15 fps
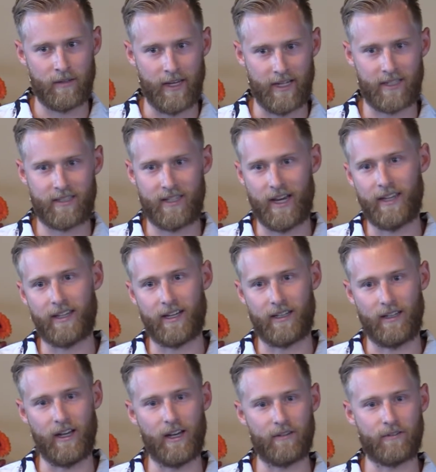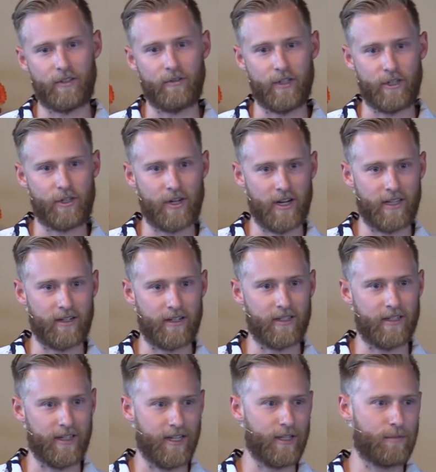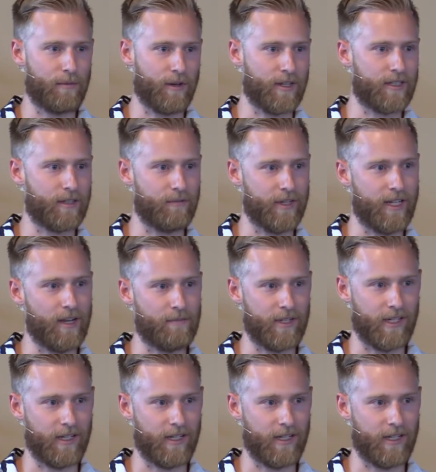extend that love to each other and to each person we come into